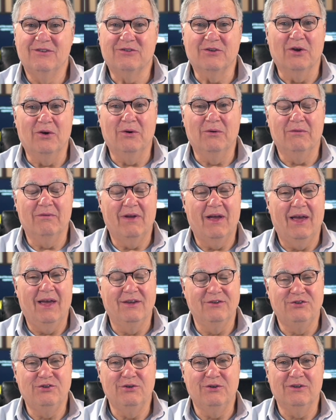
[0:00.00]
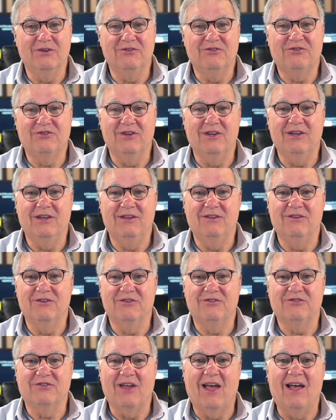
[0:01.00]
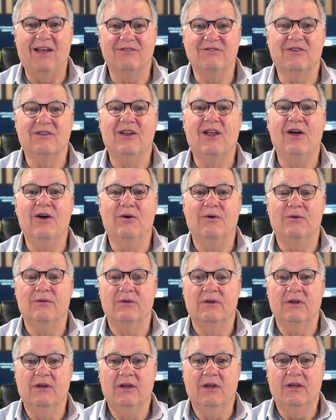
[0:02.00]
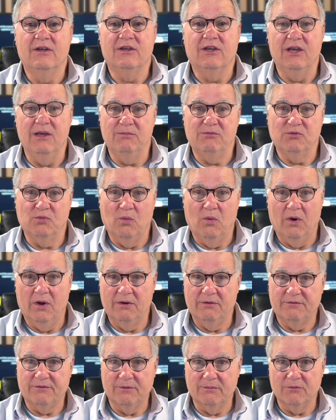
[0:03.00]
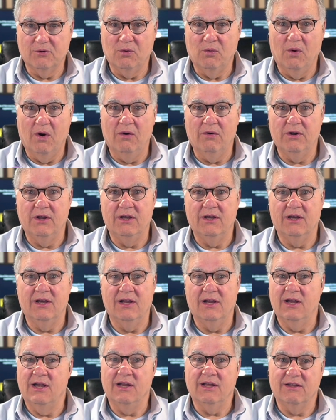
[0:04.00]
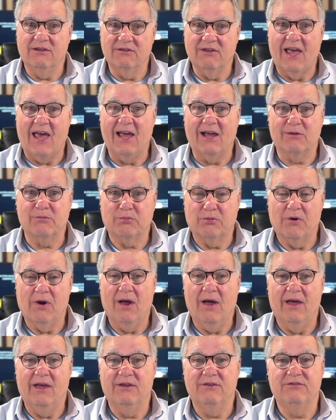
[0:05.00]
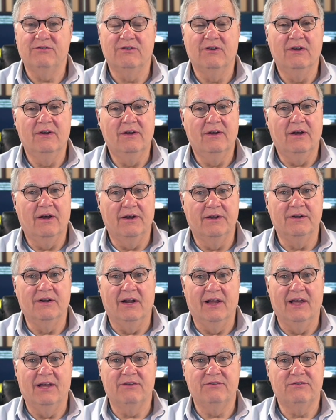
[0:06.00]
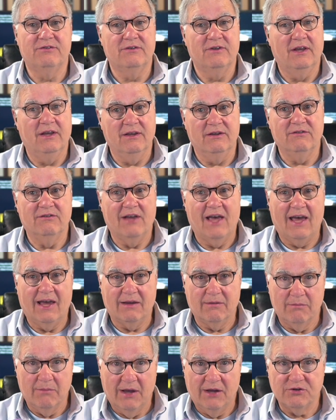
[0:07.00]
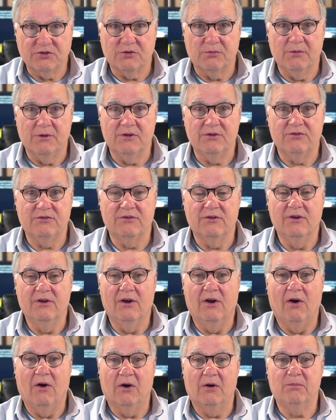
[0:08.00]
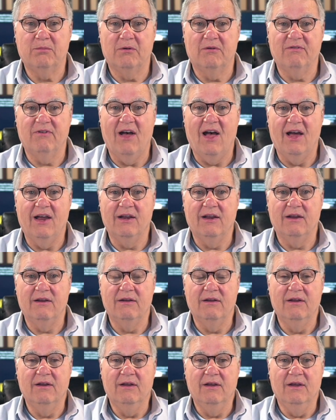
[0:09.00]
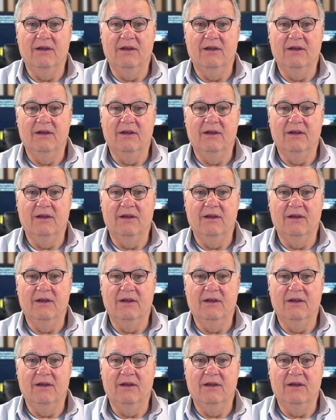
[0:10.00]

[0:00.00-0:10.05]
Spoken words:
So, as you can see, the size alone keeps one from quoting an exact price unless exact measurements are provided.